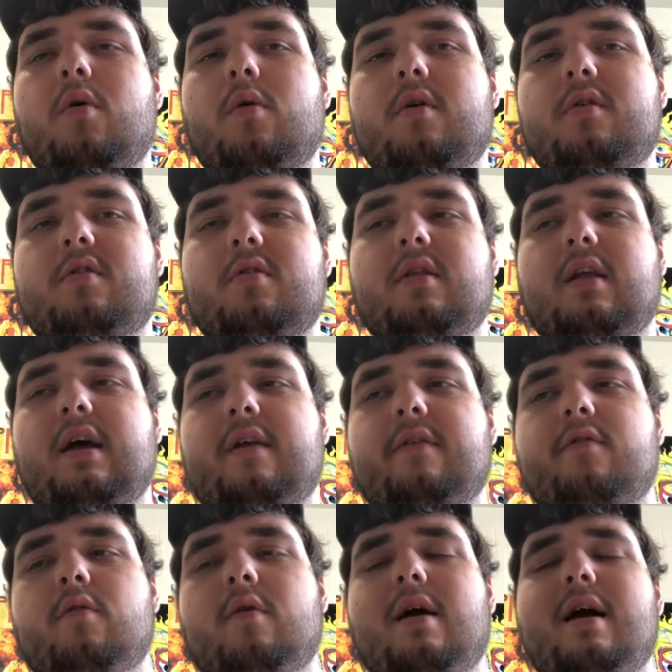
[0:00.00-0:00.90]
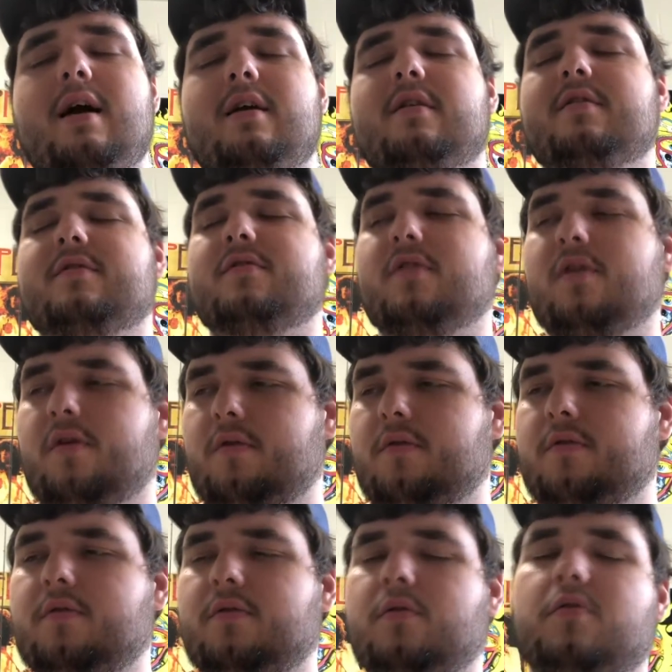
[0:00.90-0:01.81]
or too light of a rod.
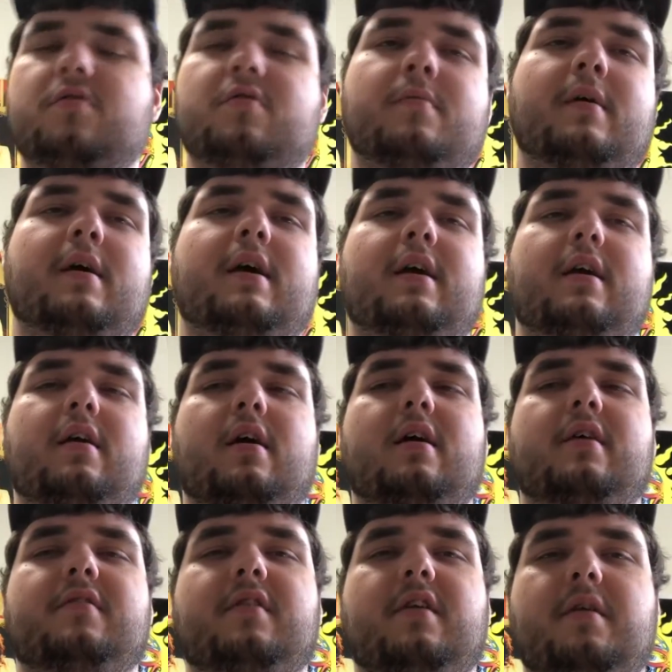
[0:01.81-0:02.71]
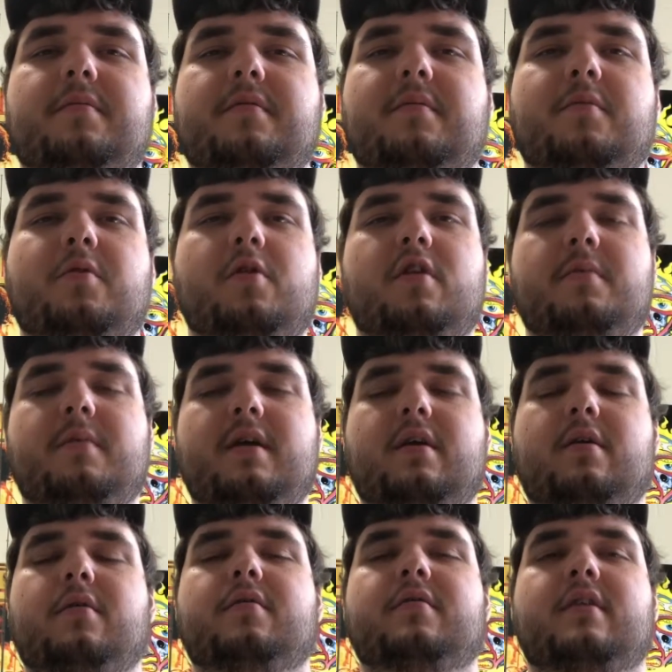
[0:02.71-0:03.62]
So those are my setups I'm going to be
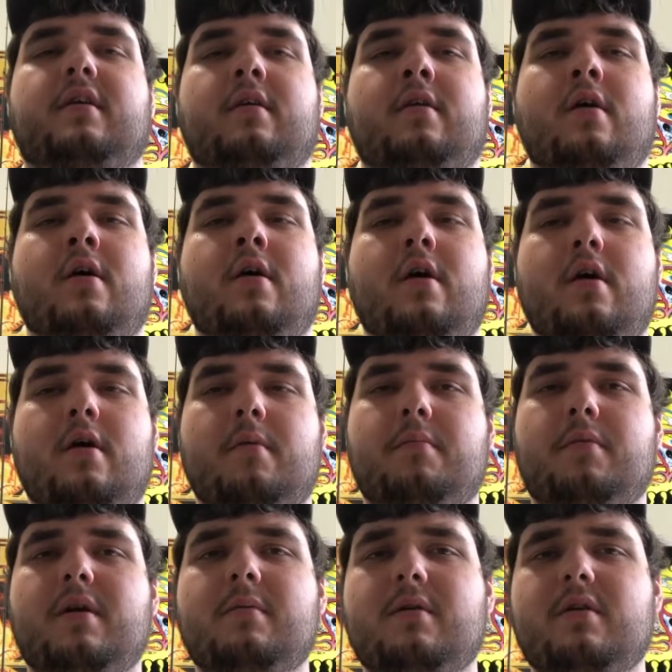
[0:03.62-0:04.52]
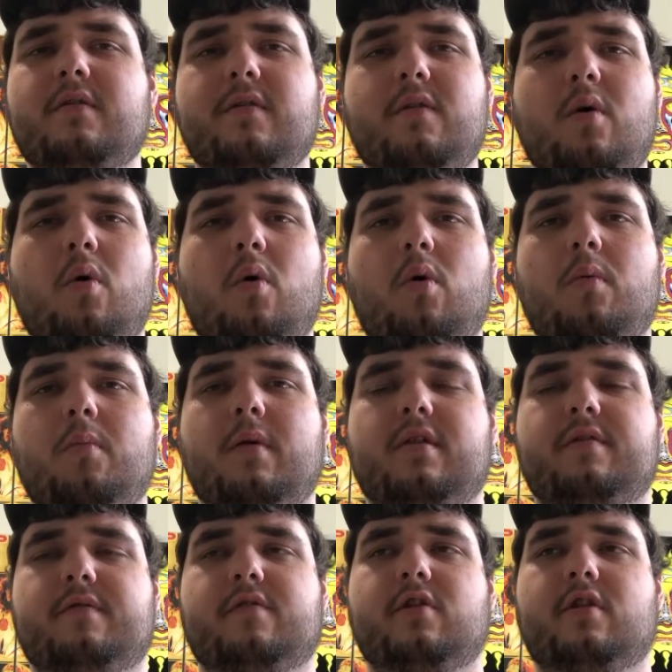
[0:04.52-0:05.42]
using pretty much for the whole
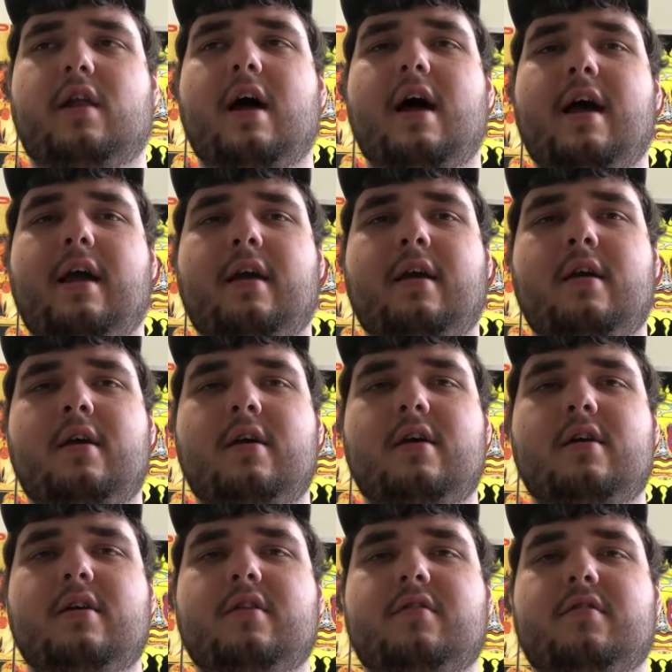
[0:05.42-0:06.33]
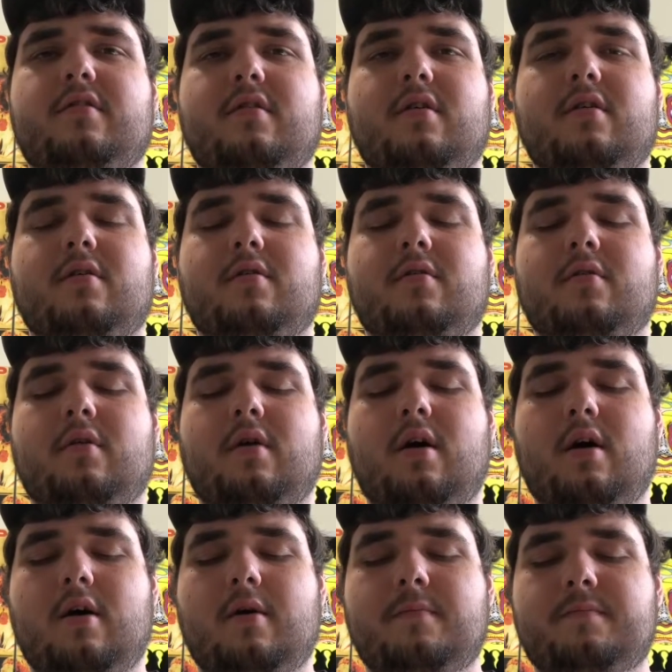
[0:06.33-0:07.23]
month of July.
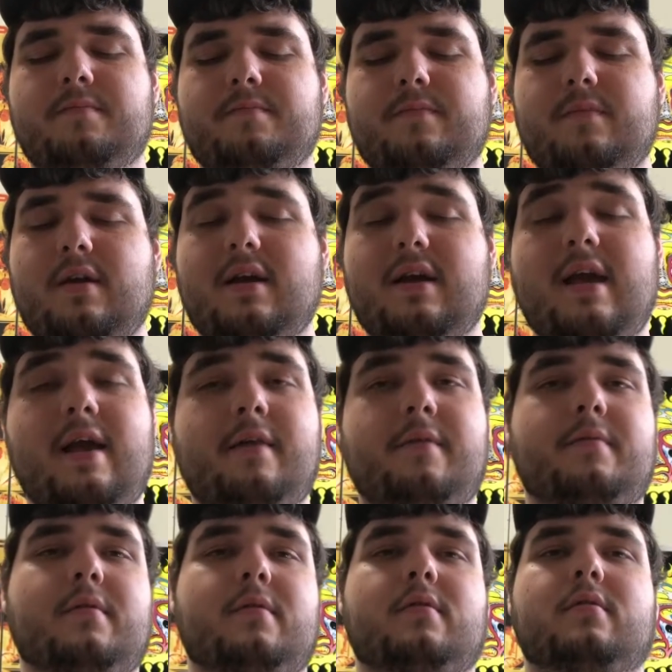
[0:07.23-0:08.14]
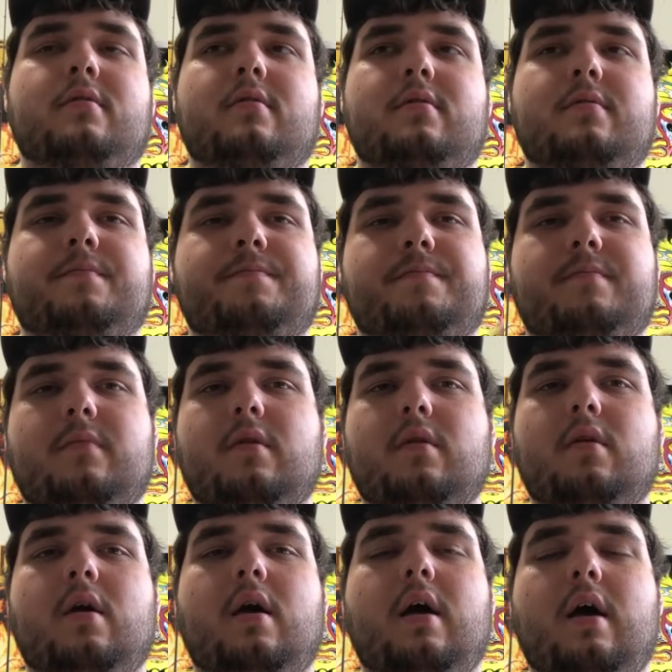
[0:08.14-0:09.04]
So again,
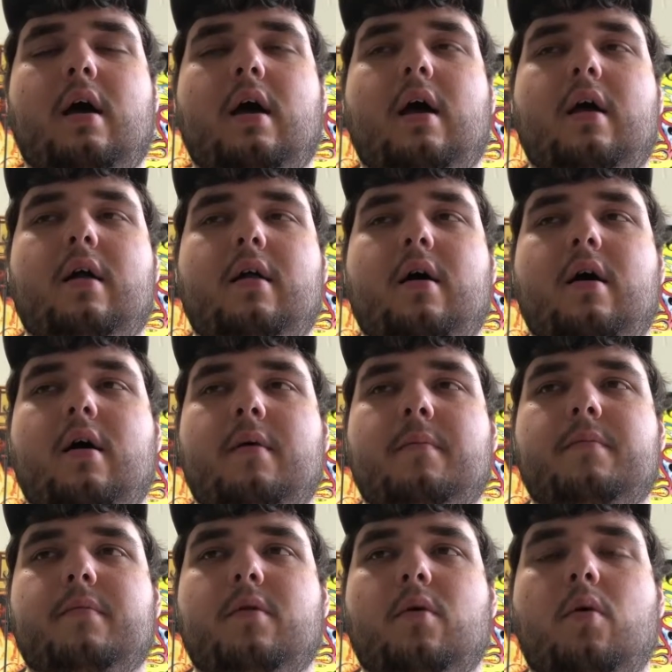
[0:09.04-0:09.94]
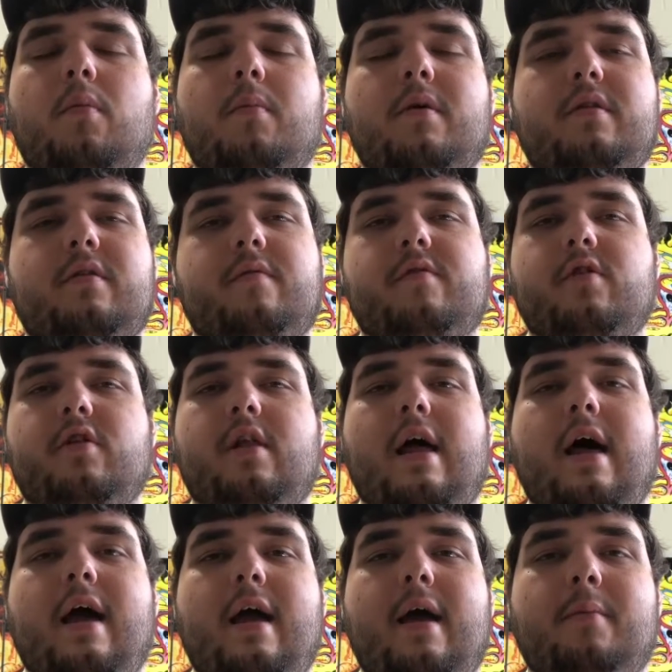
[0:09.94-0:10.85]
the whole month of
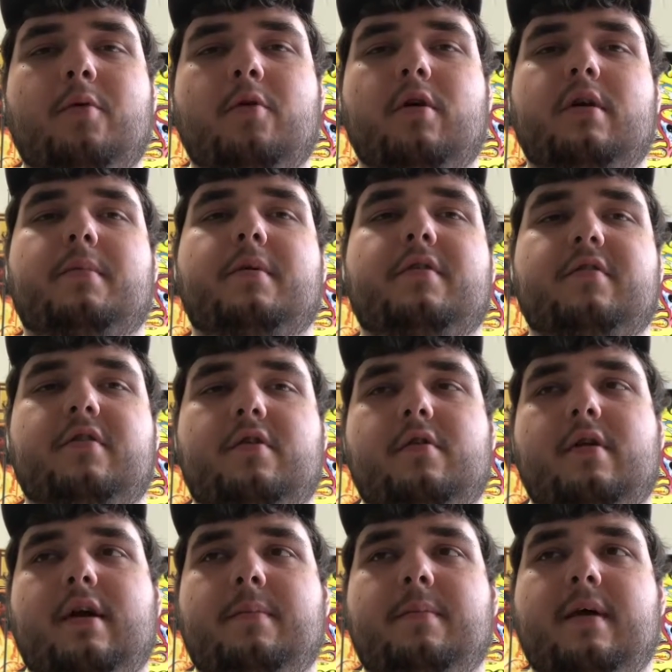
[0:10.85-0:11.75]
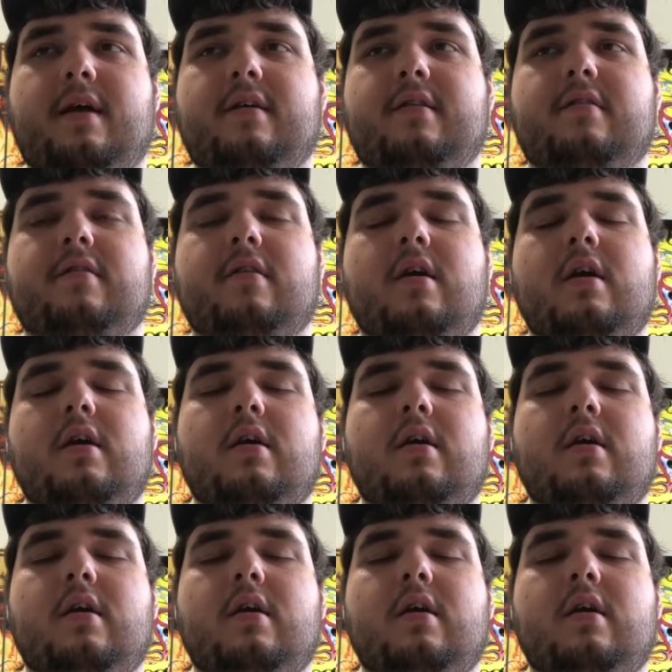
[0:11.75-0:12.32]
July I'm going to be using crankbaits.